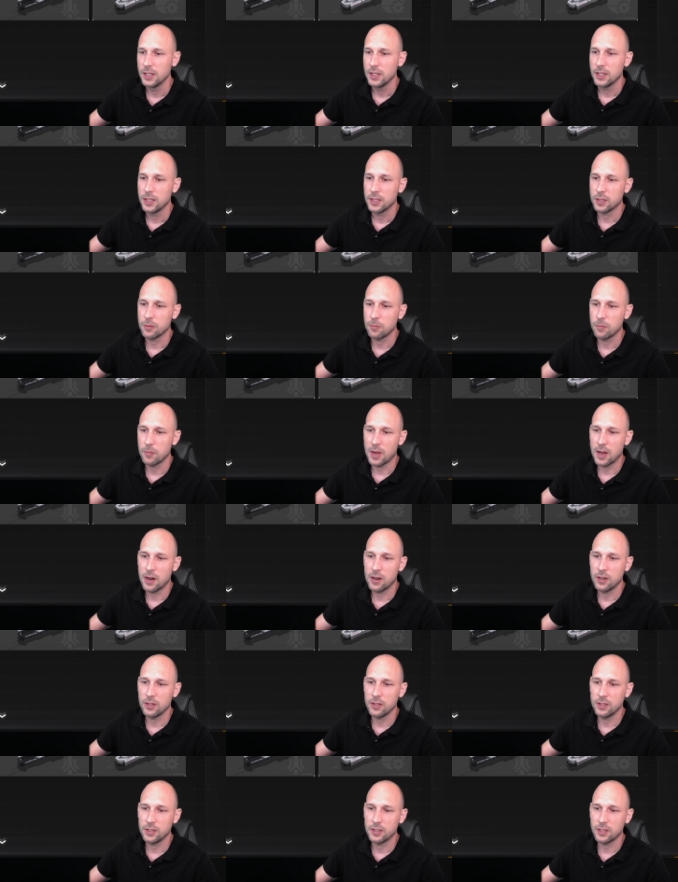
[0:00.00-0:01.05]
The
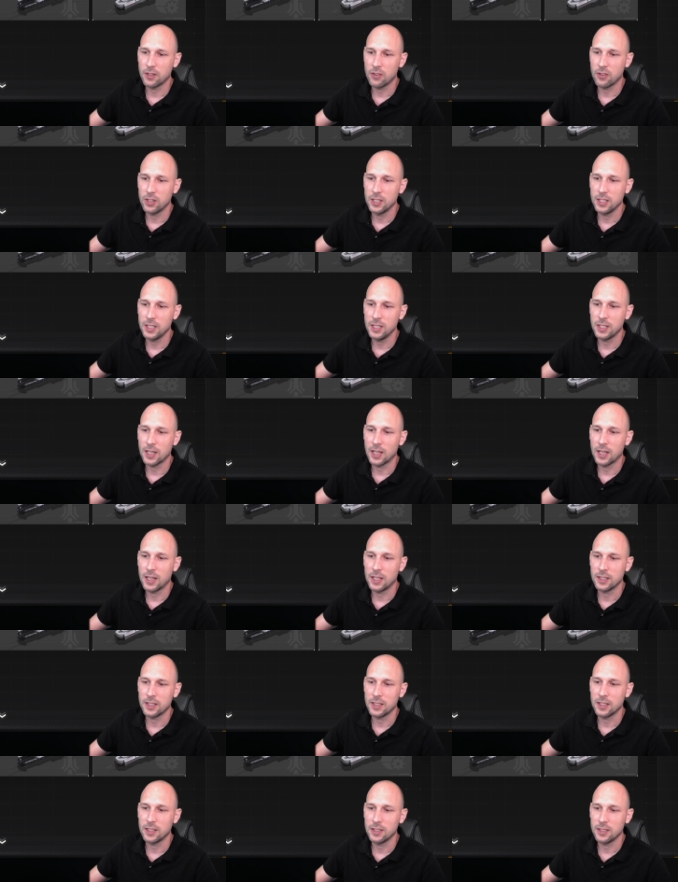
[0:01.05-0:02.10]
Mare
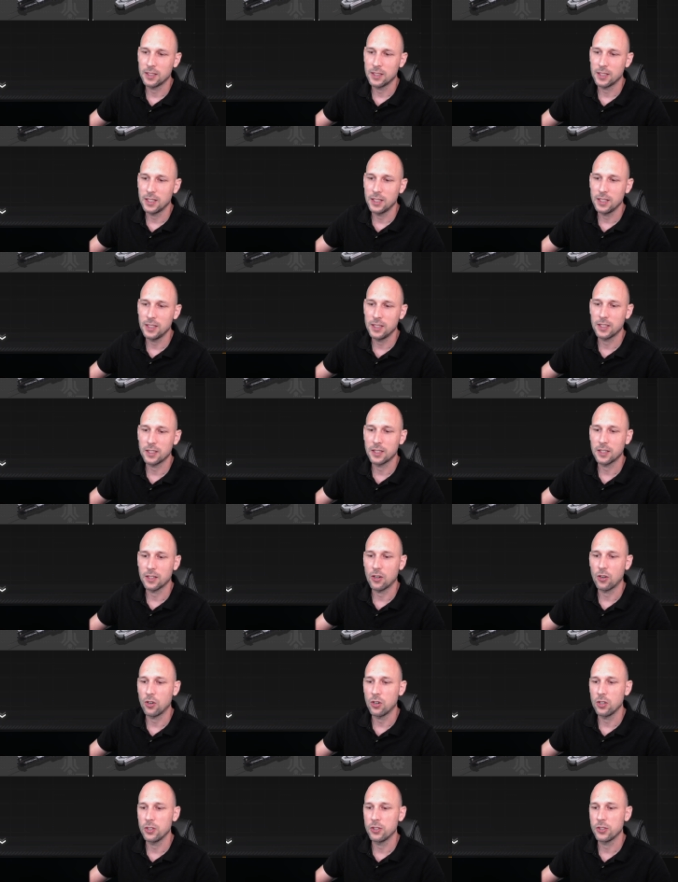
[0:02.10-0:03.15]
Serenitatis is
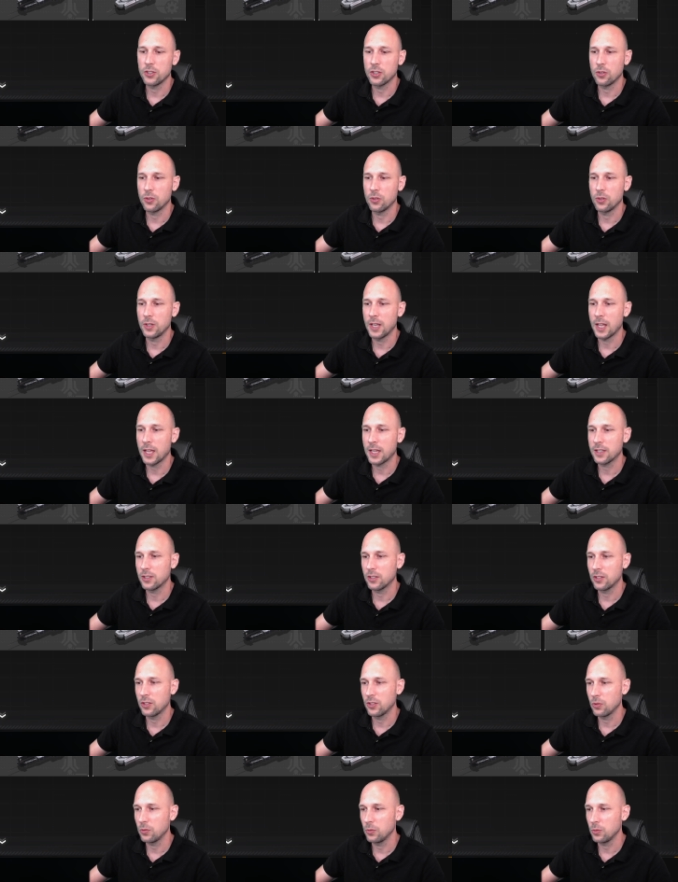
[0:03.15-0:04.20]
also
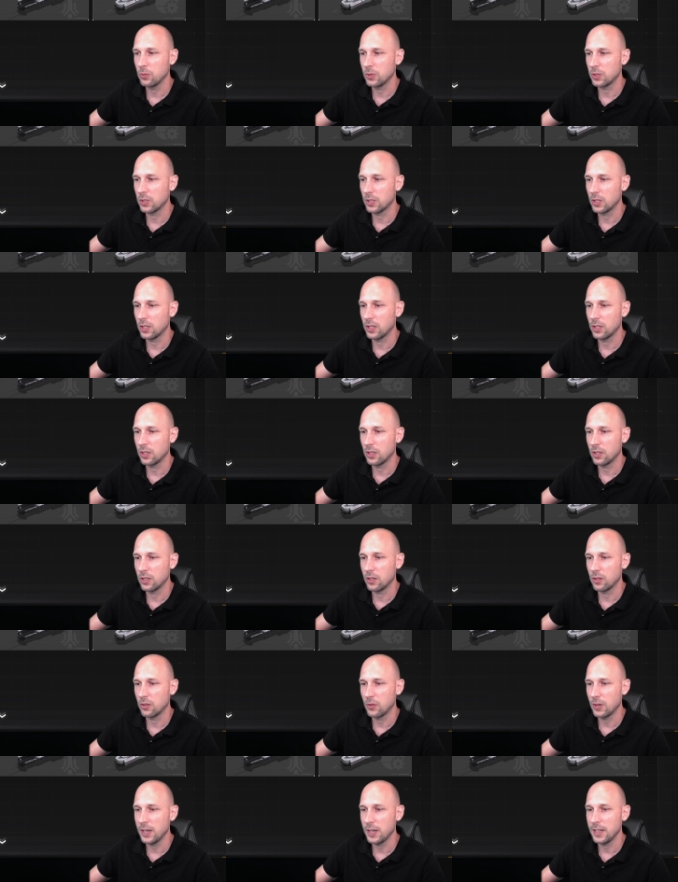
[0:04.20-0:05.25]
next to the
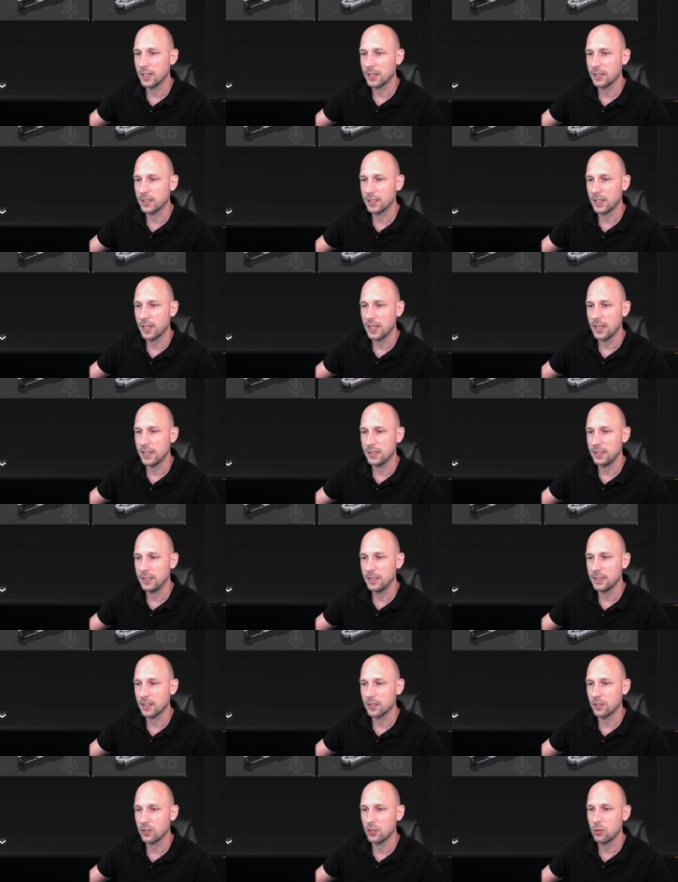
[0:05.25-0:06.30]
Raeliat Stealth. These
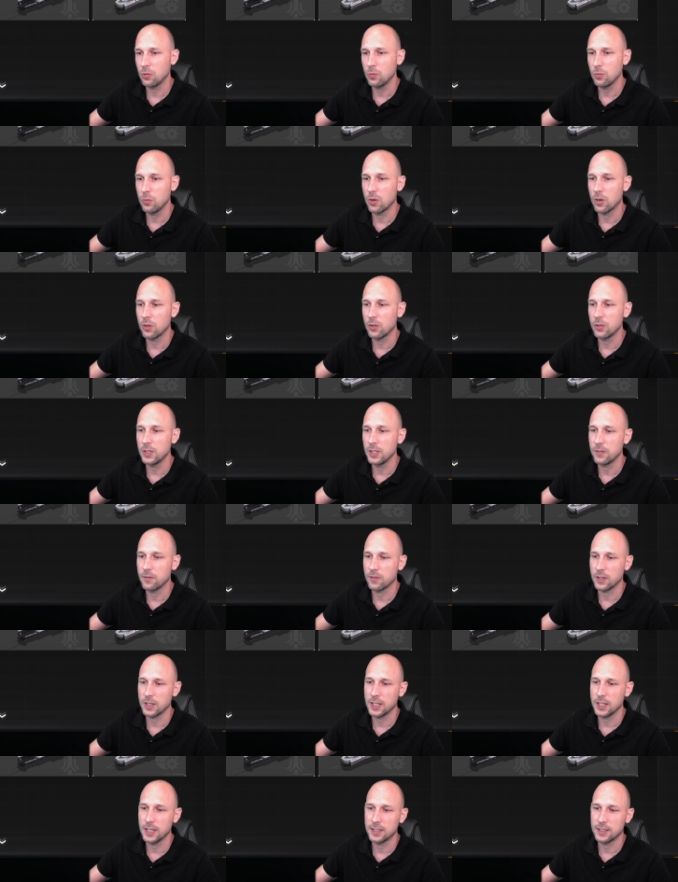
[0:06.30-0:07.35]
are the two only
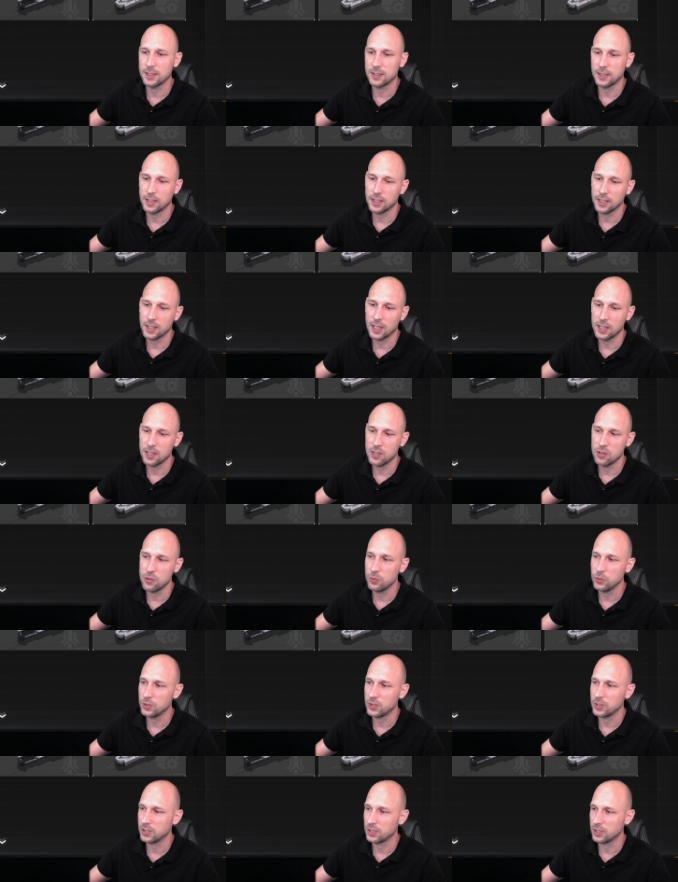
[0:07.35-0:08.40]
frigates that can do
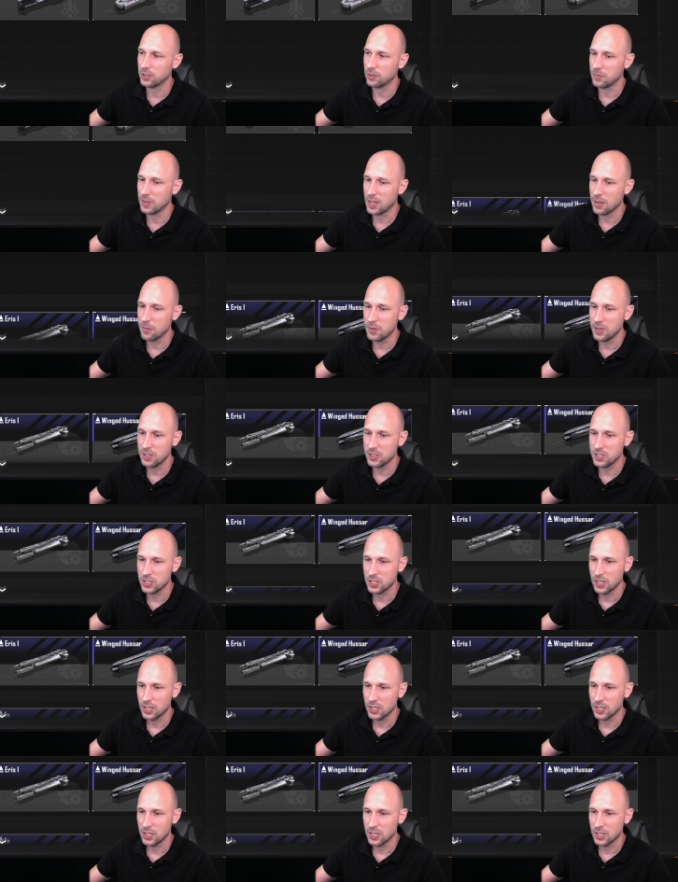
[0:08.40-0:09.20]
system damage.